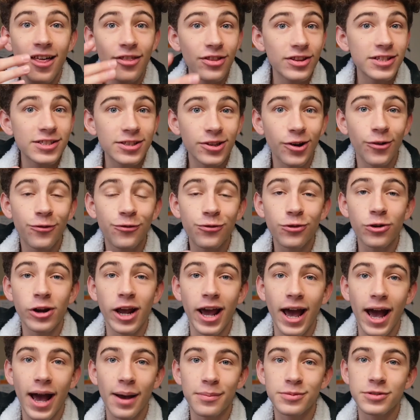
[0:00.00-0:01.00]
this is all
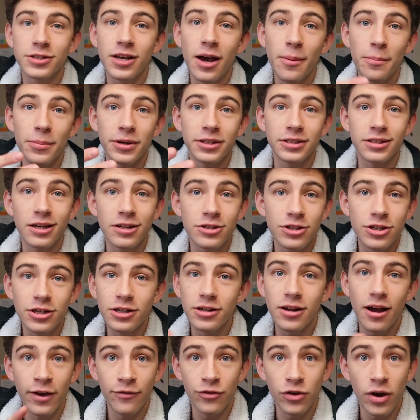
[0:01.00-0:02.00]
free apps. But
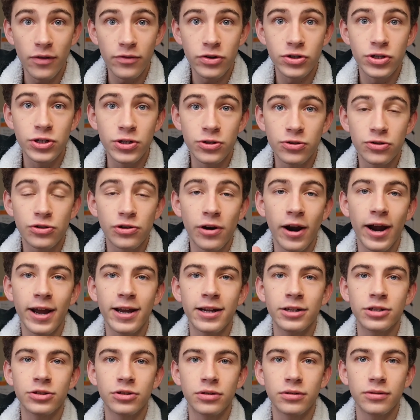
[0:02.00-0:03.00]
Digit, if you ever do
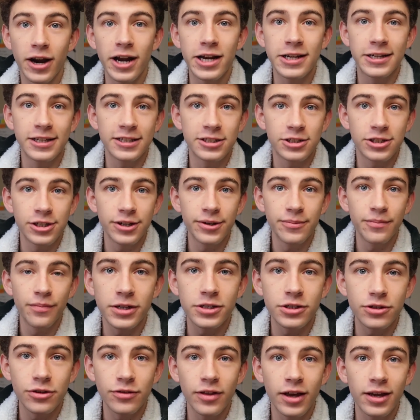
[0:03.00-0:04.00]
try Digit,
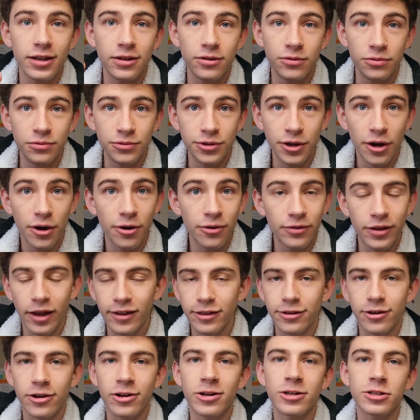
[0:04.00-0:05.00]
make sure that you know
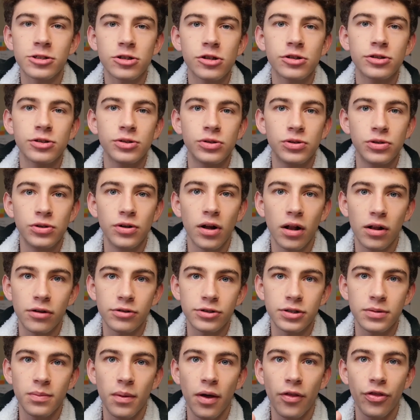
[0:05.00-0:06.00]
that they're gonna charge you
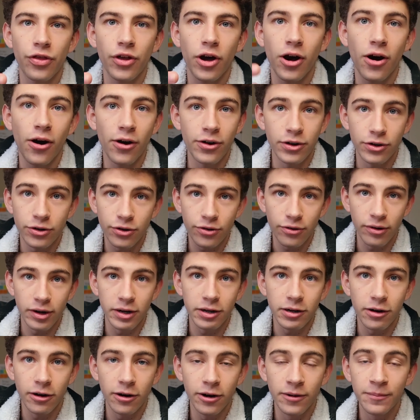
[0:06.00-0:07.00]
$2 a month on your
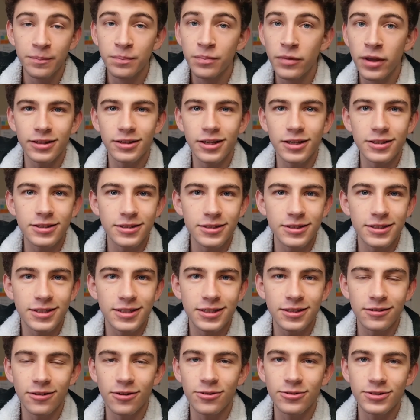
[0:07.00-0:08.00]
credit card. It doesn't
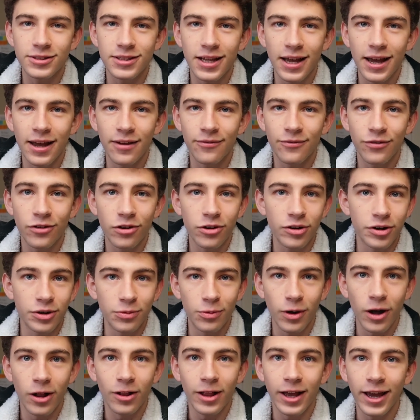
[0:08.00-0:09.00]
disclose that very
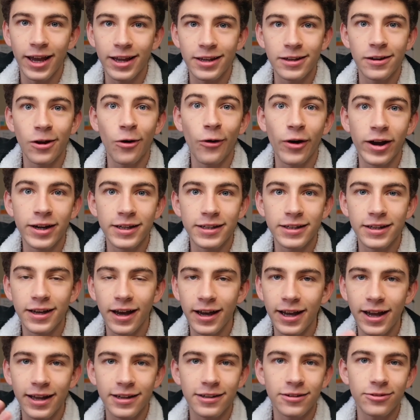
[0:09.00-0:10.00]
well. I had no idea.
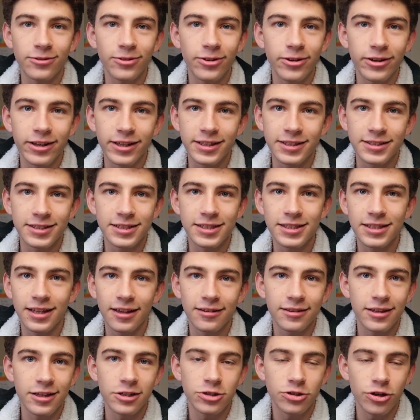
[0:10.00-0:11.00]
I had to look and see
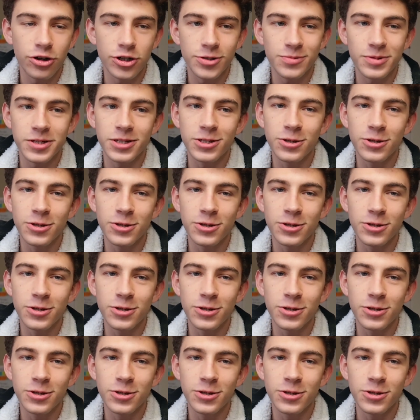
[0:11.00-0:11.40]
that they charged me